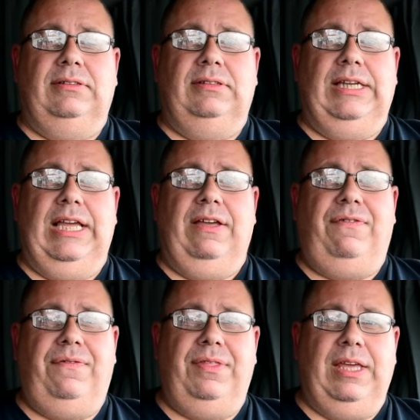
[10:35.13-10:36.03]

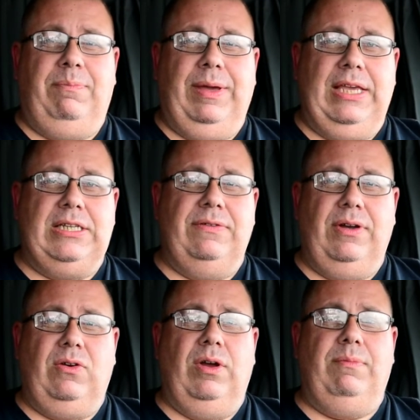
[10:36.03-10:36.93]
If the piece of
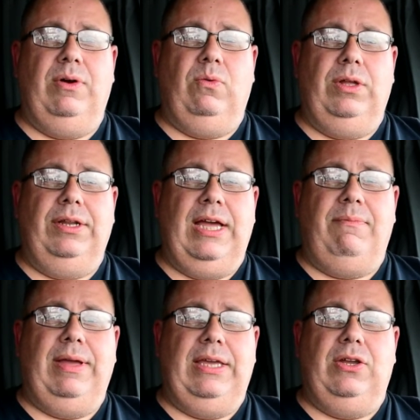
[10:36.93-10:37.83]
equipment will not
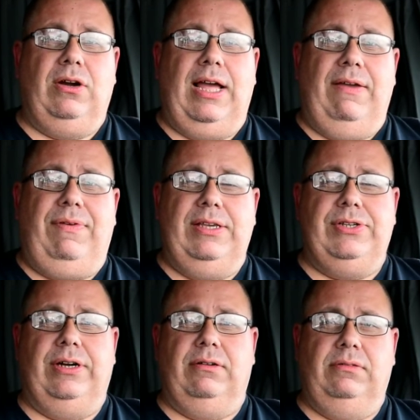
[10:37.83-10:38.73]
make your life easier,